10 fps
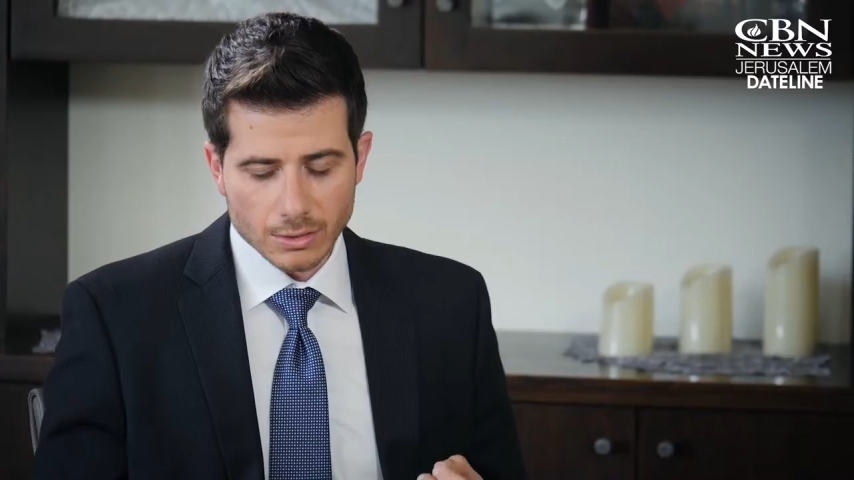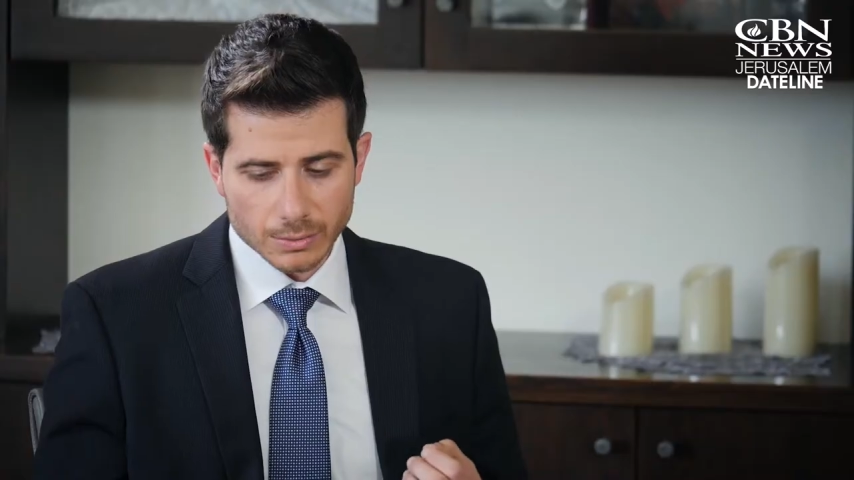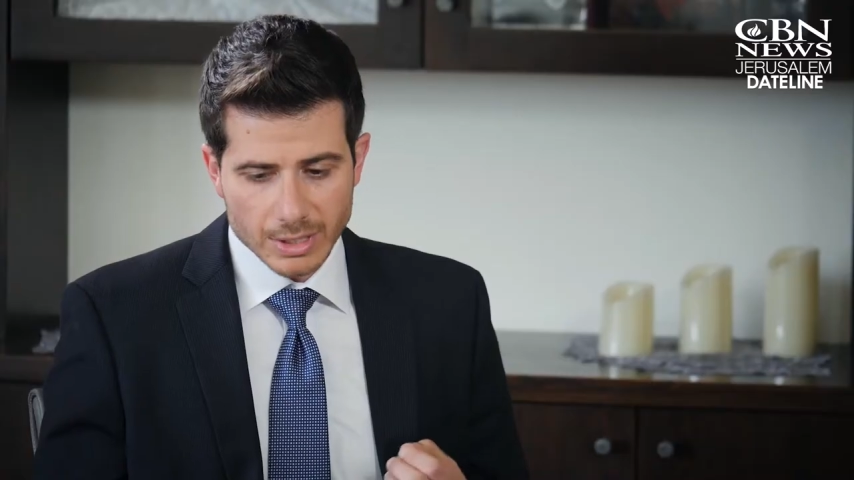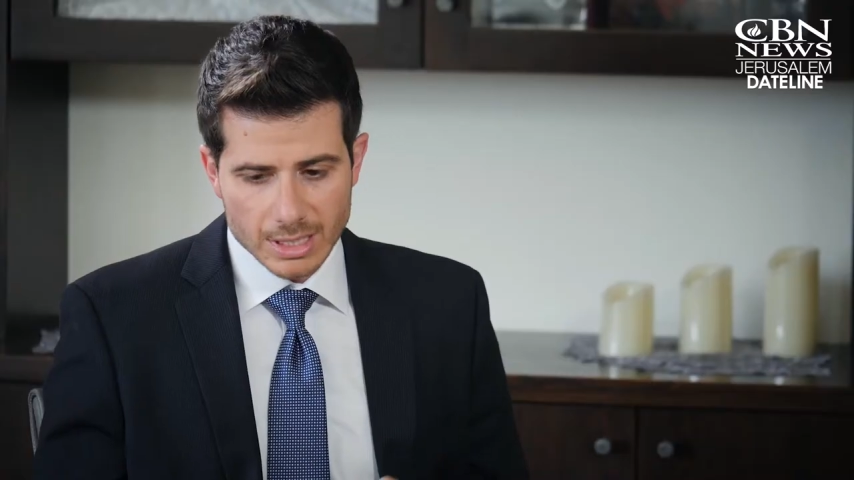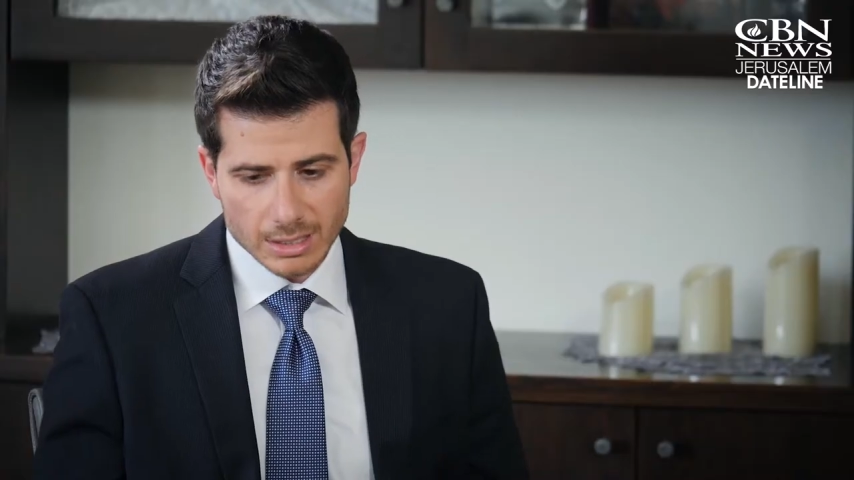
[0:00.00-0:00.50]
The
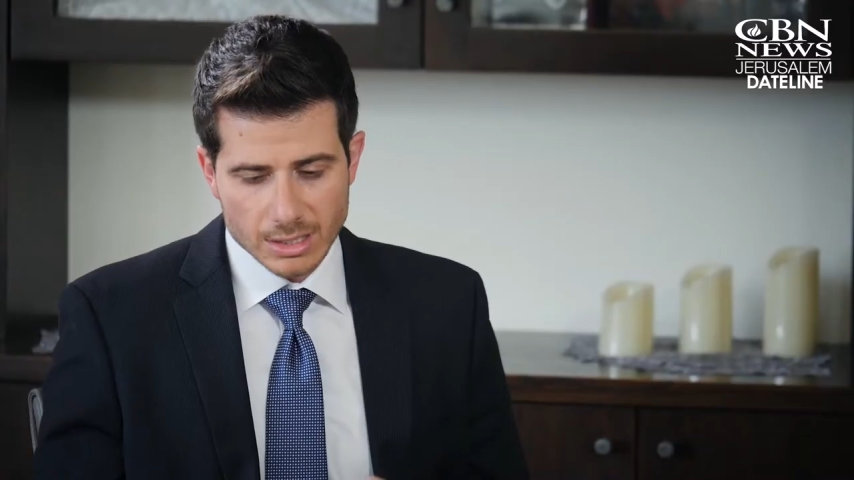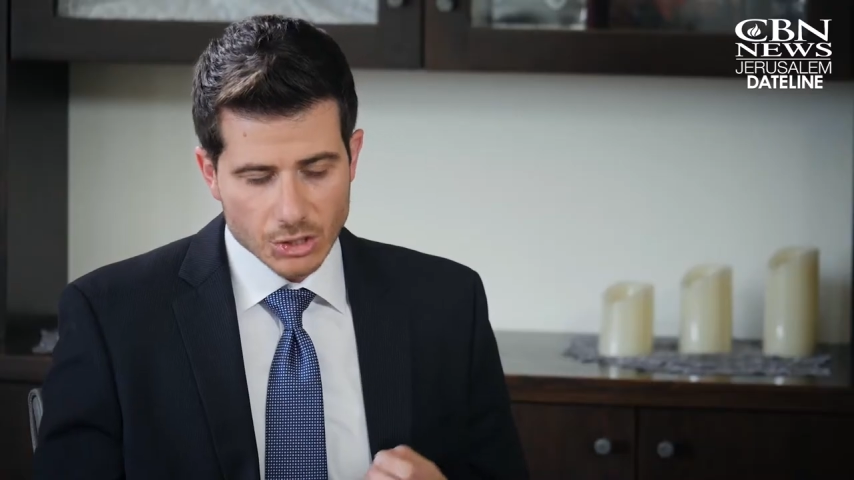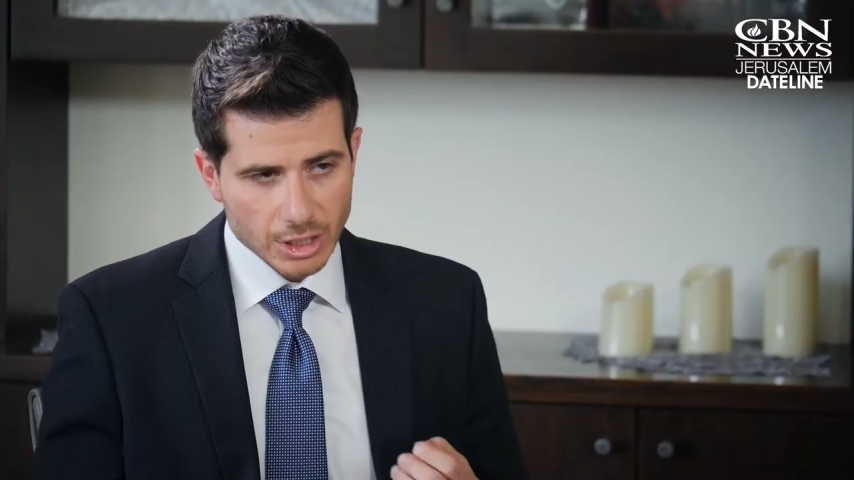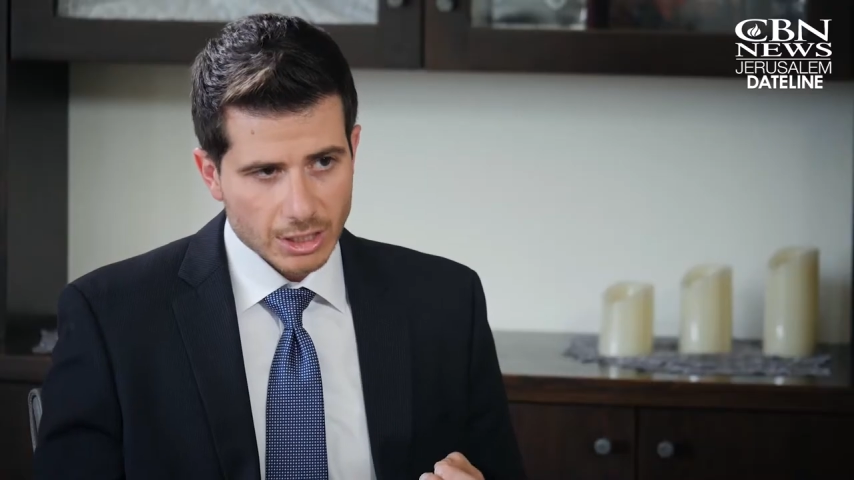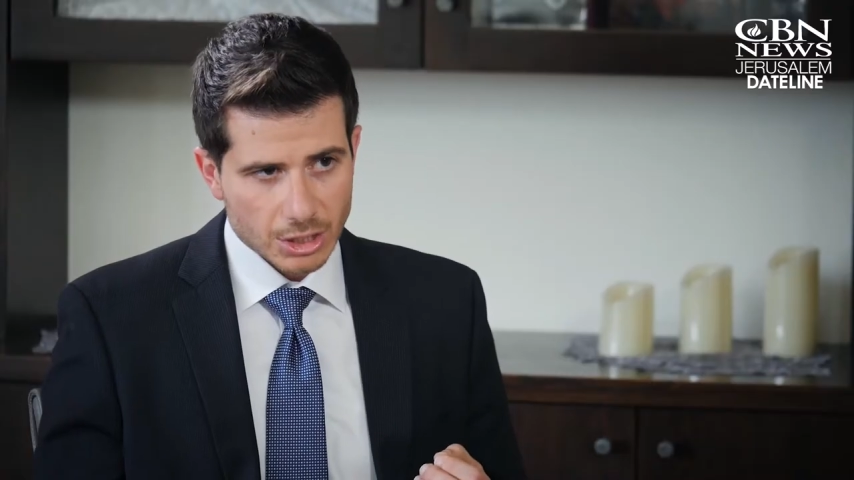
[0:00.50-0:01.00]

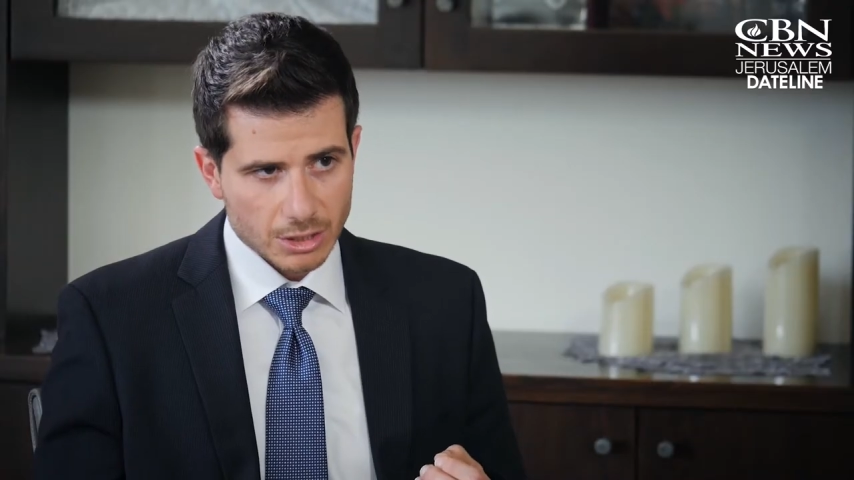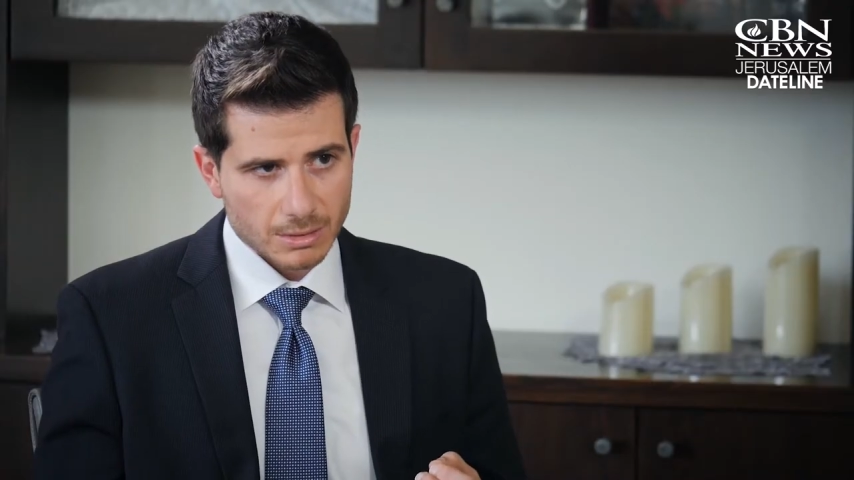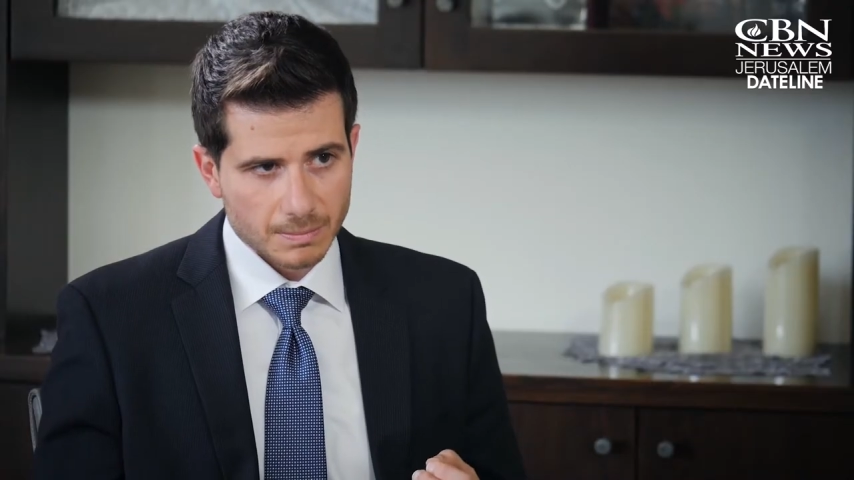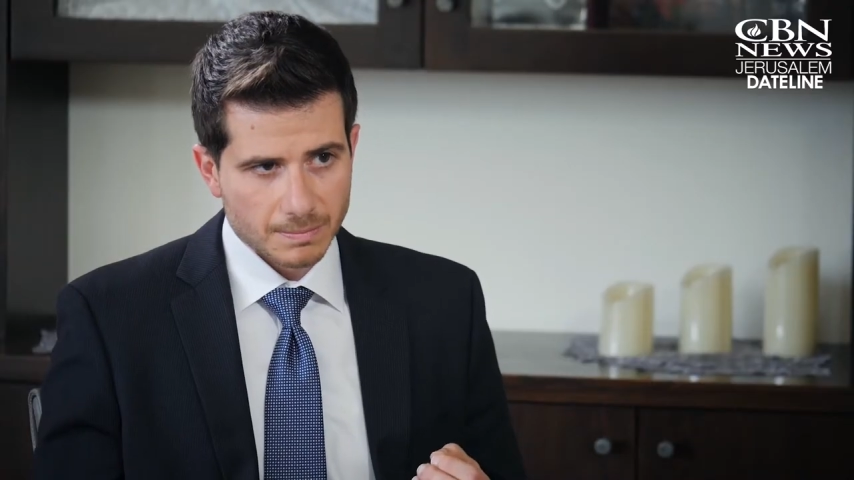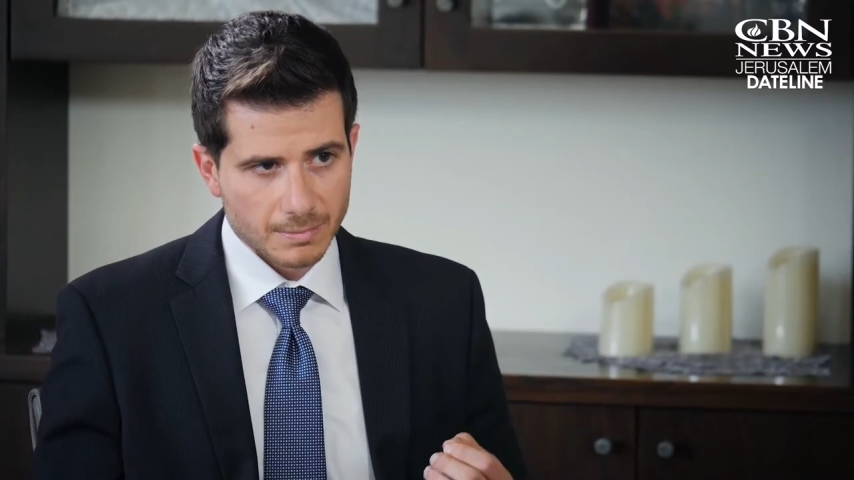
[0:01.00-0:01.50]
reasons change,